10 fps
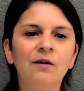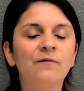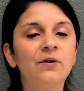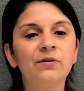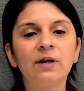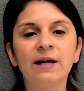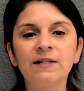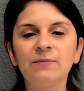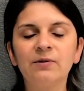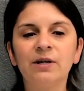Further
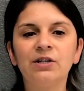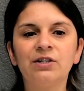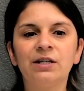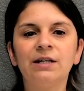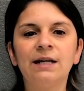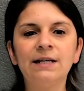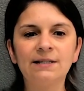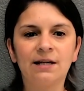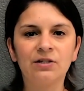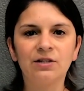exploration and
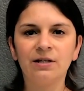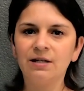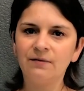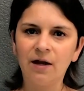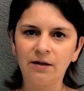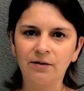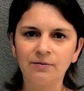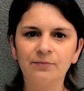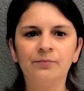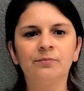discussion can follow.
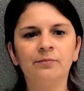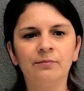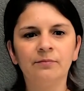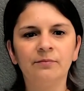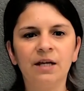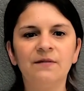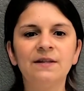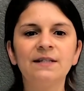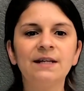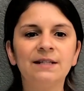If
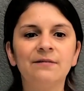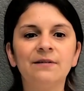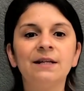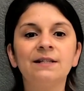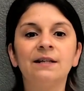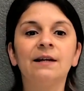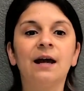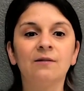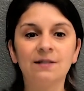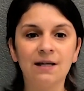this activity is done
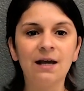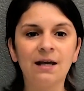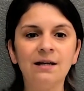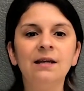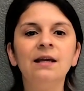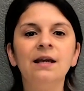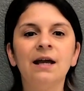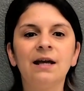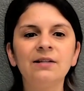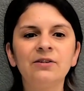outside,
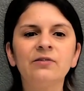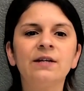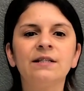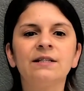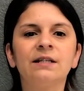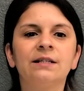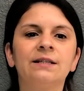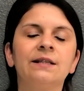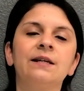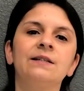ask your kid to
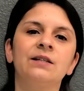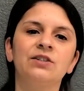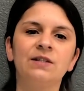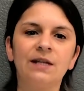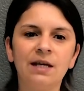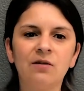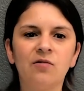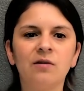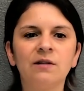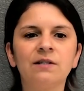collect things such as
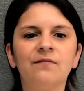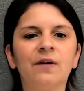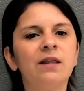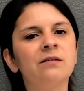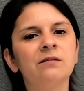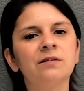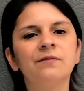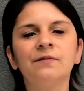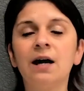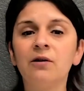acorns, feathers,
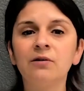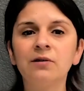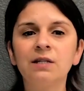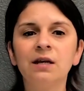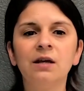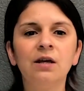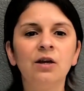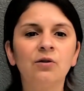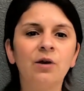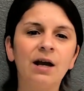flowers,
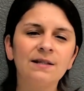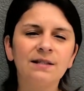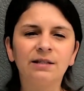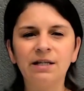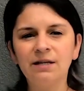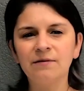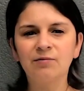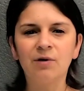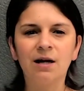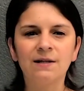grass, leaves,
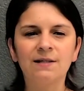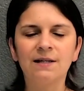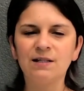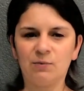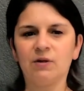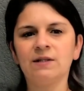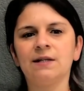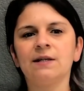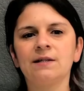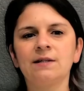rocks, and small
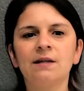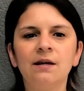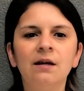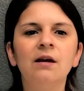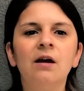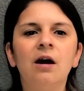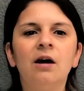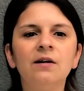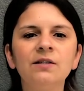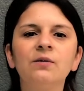sticks.
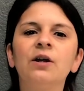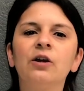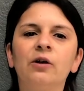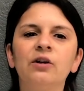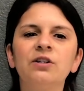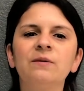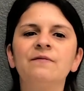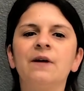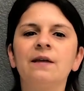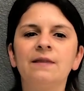Also, encourage them to
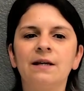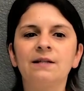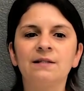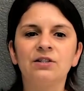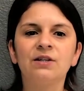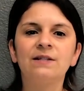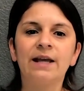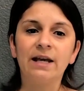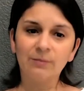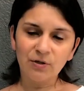find things such as
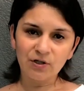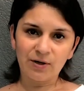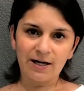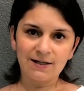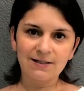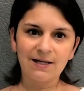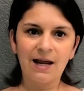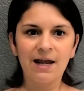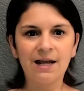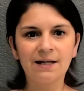animal tracks,
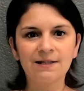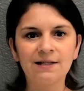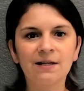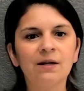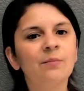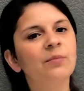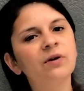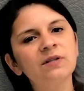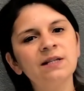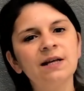ants,
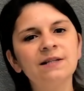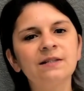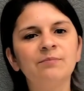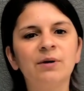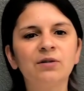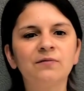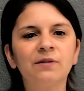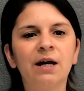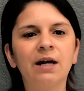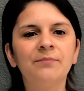bird's nest,
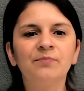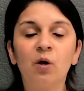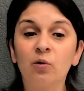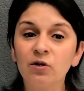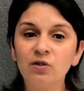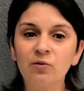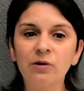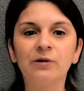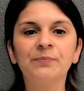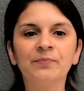butterfly, or a
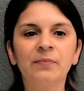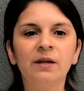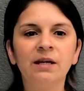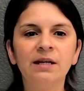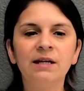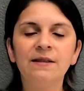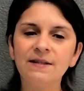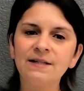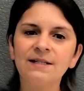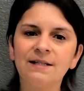squirrel.
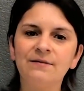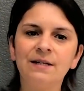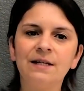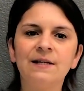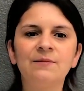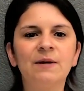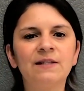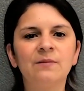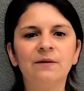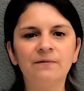This activity is meant
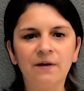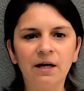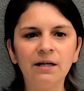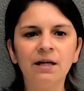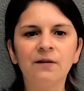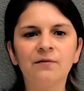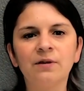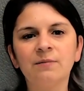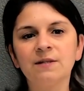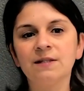to be fun and for
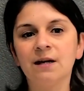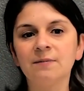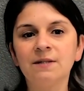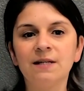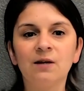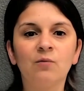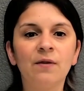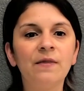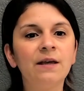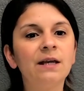them to stop to take
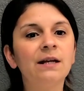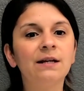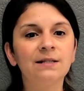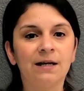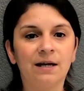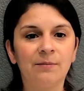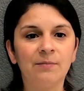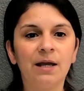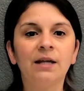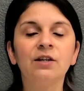one thing in at a
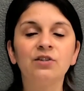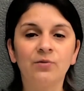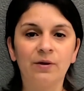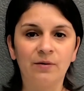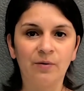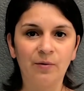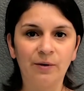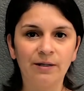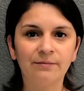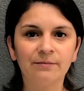time and enjoy the moment.